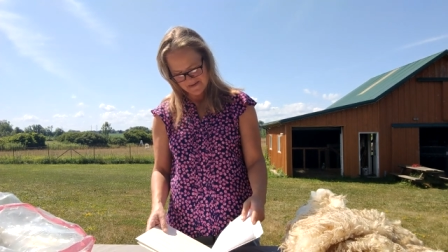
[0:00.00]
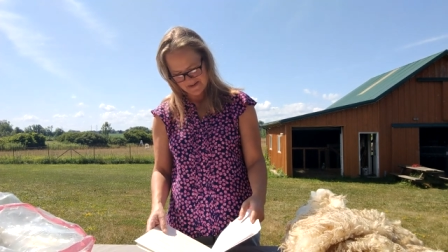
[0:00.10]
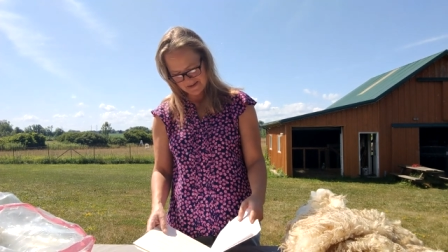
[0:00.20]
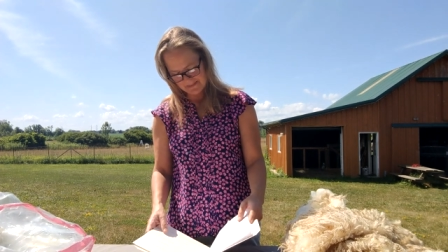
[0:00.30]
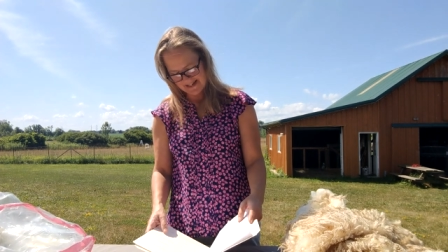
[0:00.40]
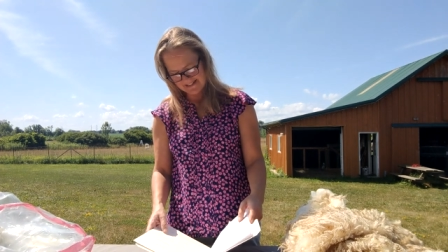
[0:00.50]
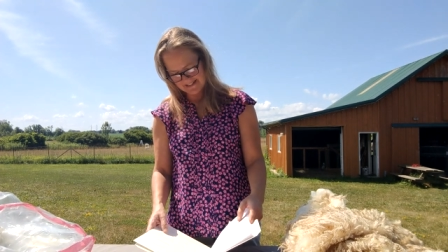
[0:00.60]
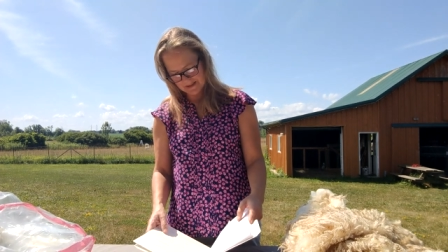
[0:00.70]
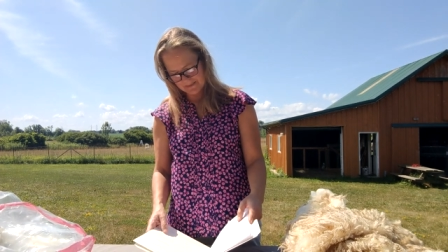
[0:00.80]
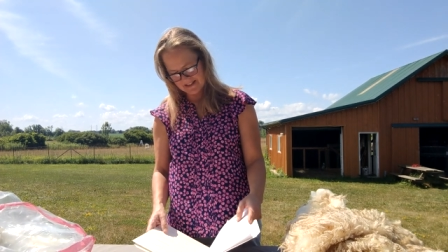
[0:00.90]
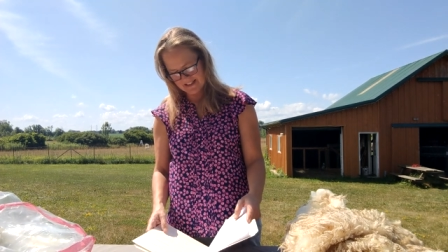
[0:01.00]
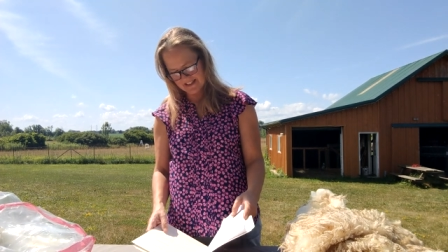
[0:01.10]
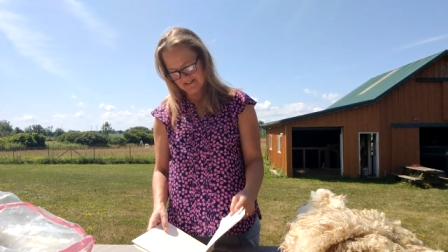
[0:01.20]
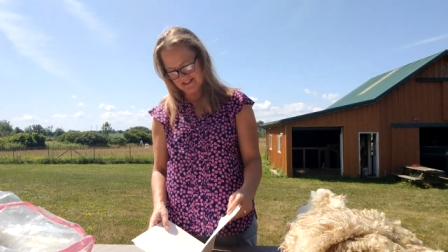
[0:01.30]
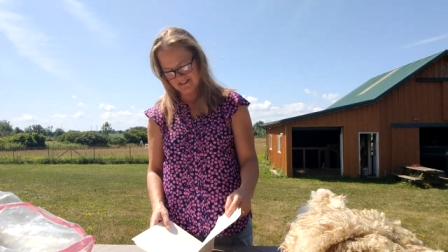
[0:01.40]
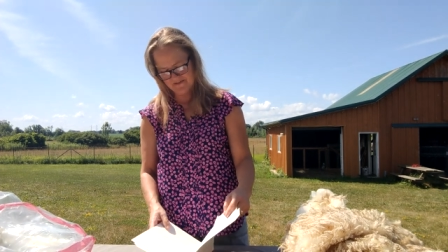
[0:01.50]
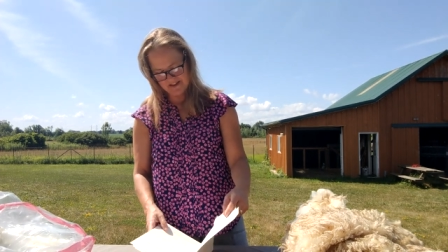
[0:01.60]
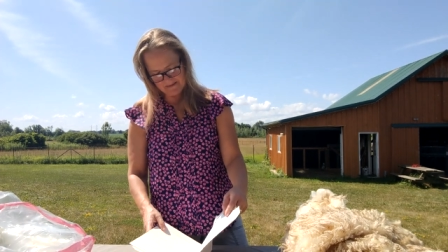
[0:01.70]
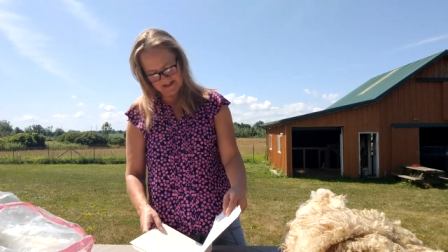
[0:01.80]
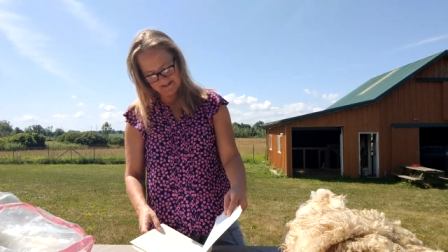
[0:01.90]
correspondents, particularly the
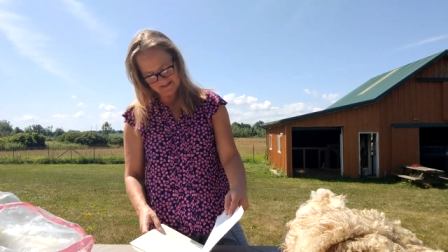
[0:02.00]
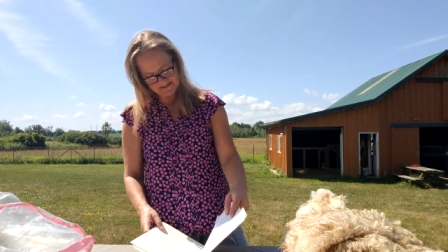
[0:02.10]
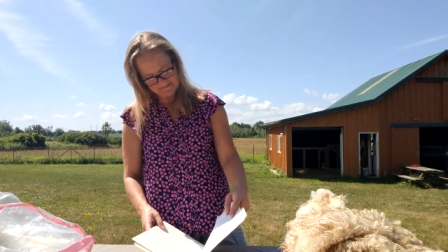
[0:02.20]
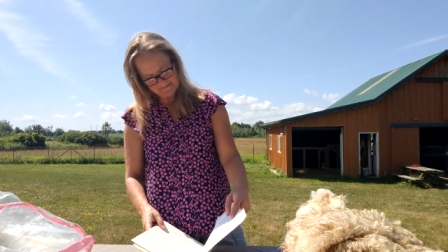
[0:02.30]
females.